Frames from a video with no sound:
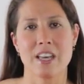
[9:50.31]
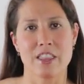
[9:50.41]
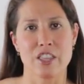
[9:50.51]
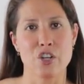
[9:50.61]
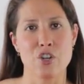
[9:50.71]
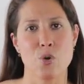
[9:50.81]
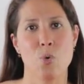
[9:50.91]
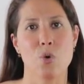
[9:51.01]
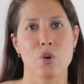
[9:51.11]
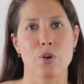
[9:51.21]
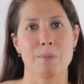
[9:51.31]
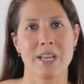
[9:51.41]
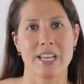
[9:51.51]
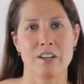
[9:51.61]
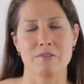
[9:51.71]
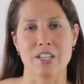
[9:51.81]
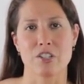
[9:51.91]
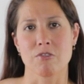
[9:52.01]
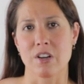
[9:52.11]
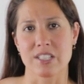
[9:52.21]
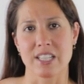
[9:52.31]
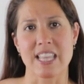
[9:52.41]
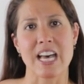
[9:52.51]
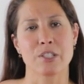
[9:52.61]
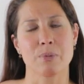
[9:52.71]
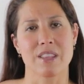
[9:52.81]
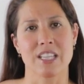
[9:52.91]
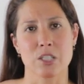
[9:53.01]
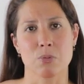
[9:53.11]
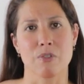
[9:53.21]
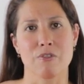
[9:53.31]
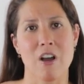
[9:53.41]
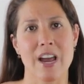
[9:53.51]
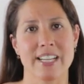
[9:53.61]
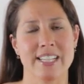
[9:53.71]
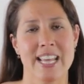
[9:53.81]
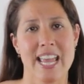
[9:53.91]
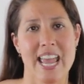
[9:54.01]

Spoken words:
the norm in restaurants, that's what things were fried in.